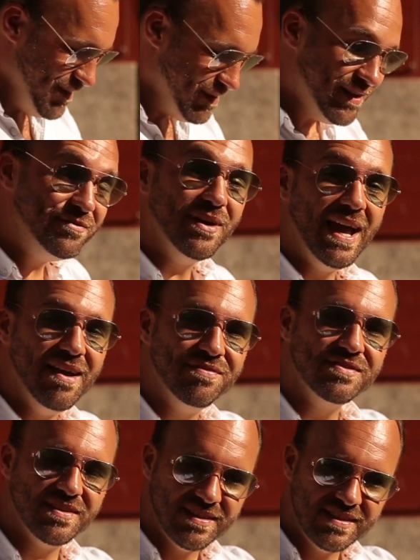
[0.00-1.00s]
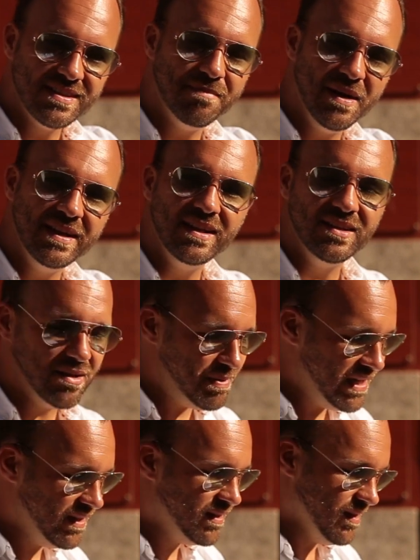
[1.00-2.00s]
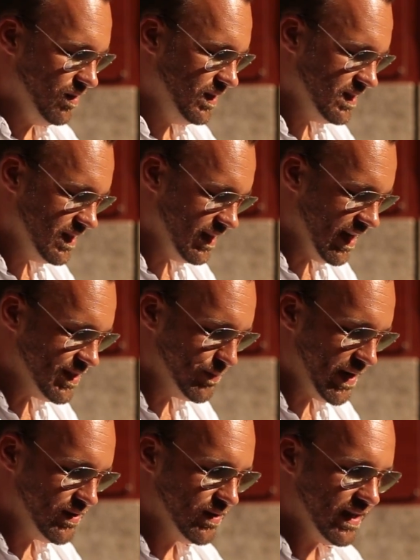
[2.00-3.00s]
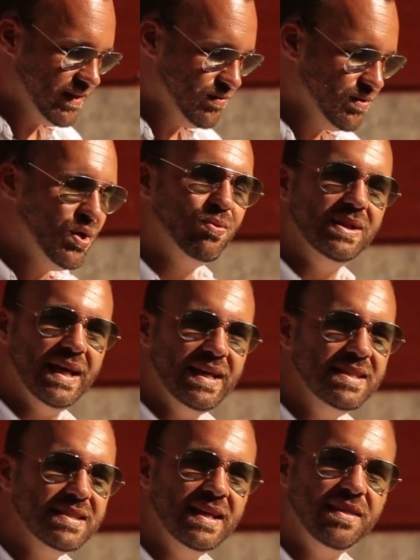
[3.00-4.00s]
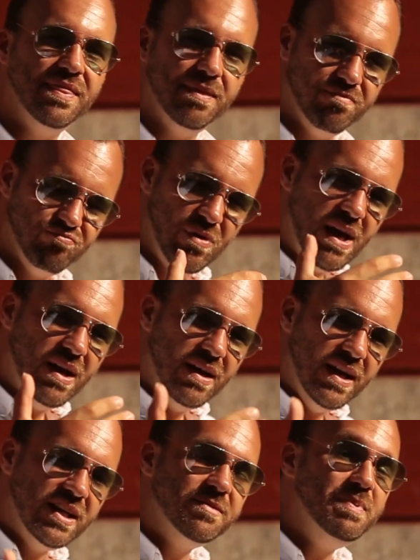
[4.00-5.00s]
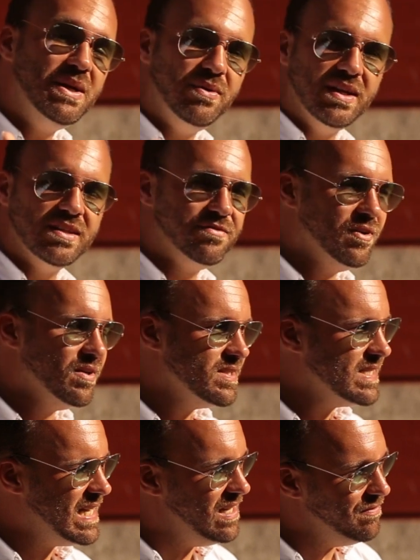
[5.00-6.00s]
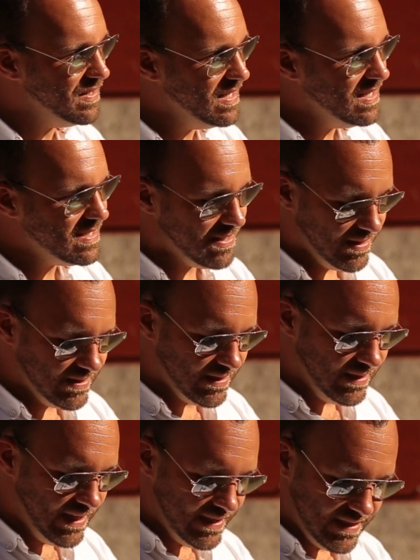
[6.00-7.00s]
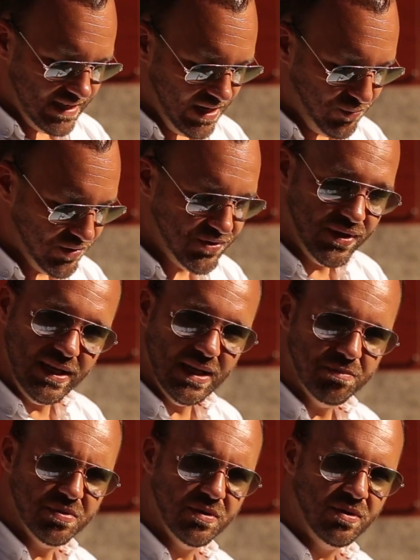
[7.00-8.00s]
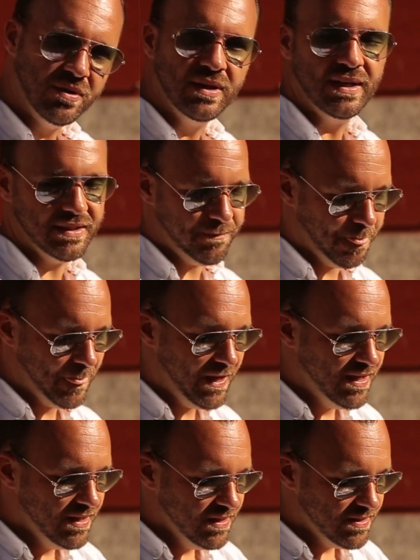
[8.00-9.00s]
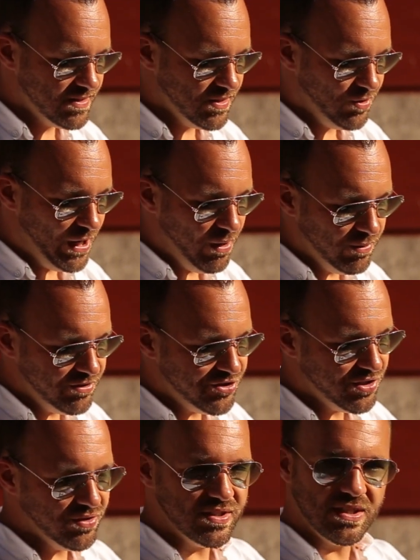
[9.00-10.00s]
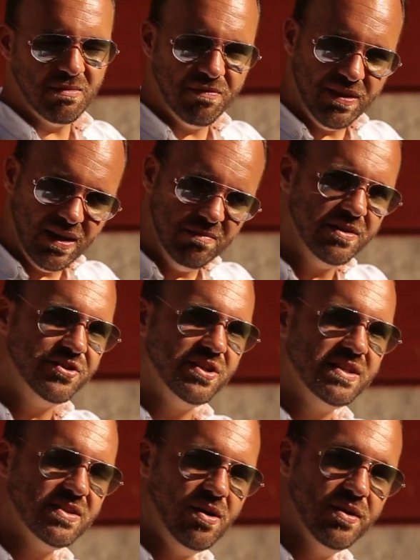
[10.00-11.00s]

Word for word: but if you have some money in your bank account, it's a nice way to get to know a lens and experience for yourself is this a lens I want to keep or not? So I want to show you some of the images,